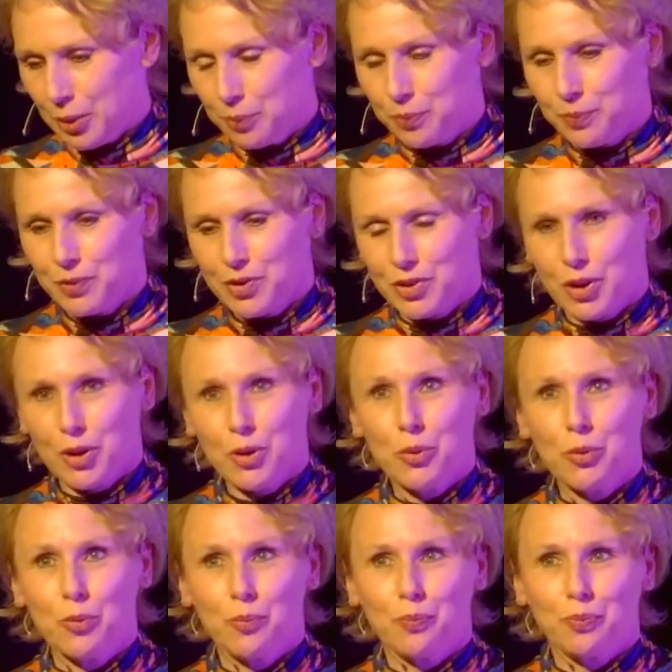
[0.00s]

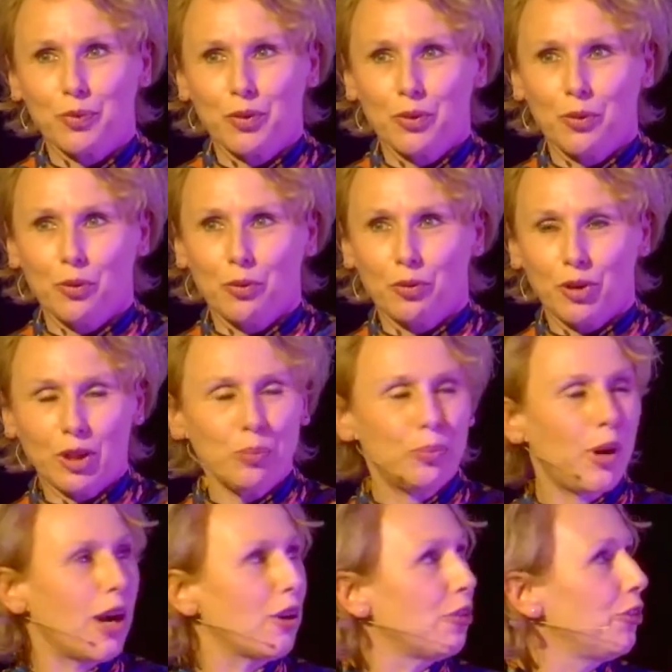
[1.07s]
So, what
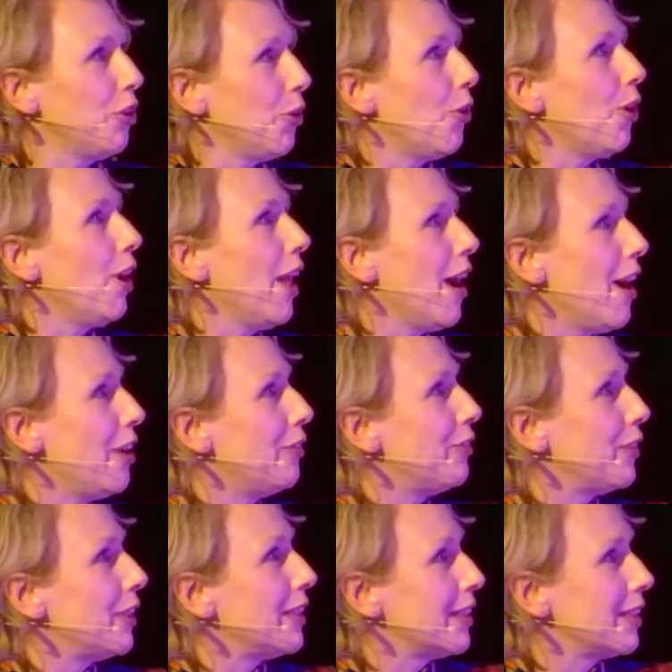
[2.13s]
part of your life
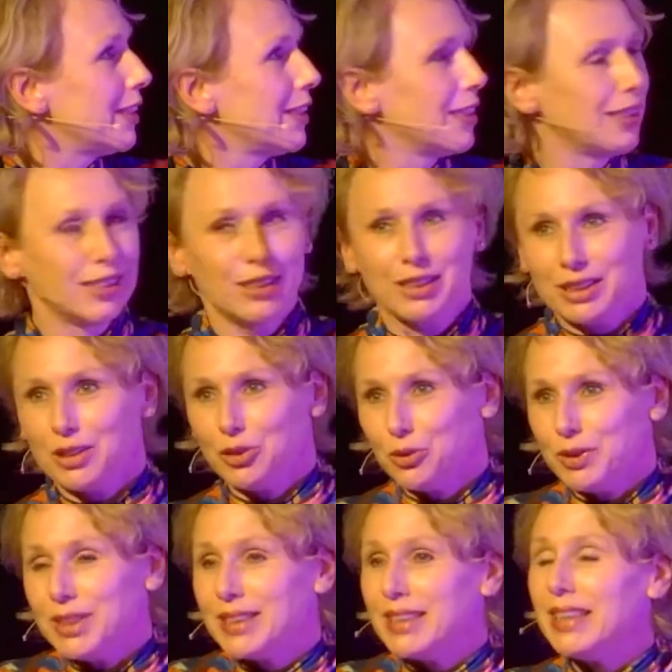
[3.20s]
do
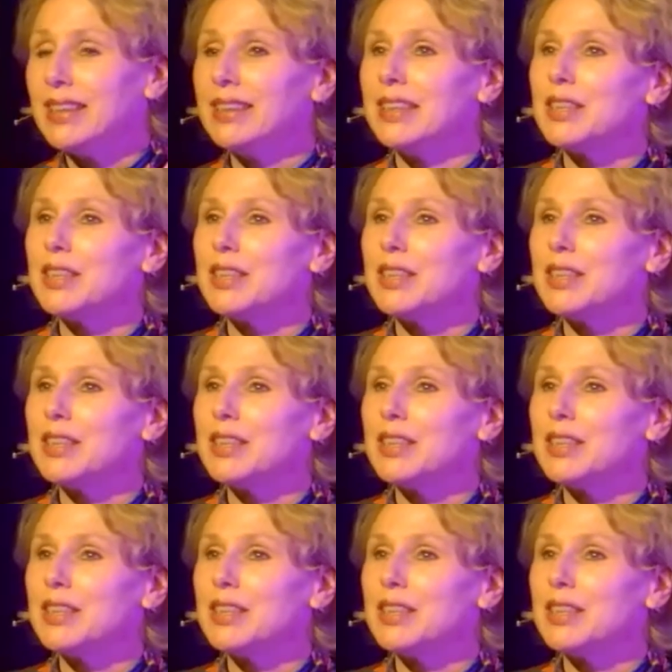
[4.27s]
we see in this